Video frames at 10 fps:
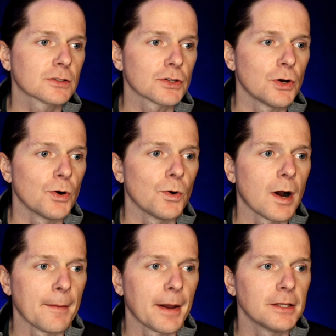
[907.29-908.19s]

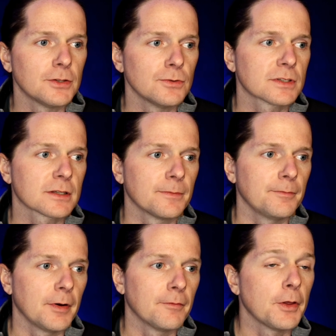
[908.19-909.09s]
So I might do
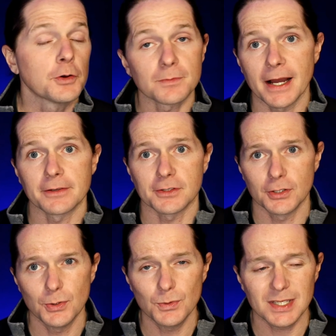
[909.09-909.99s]
some of those miles
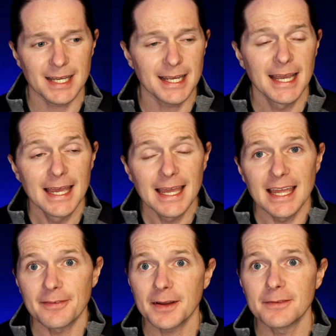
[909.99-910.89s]
on Tuesday
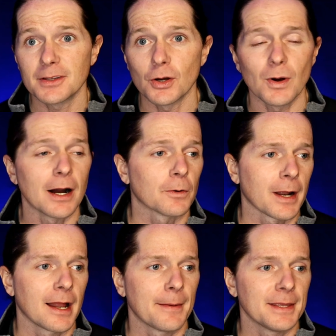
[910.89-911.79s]
if I even go out, right?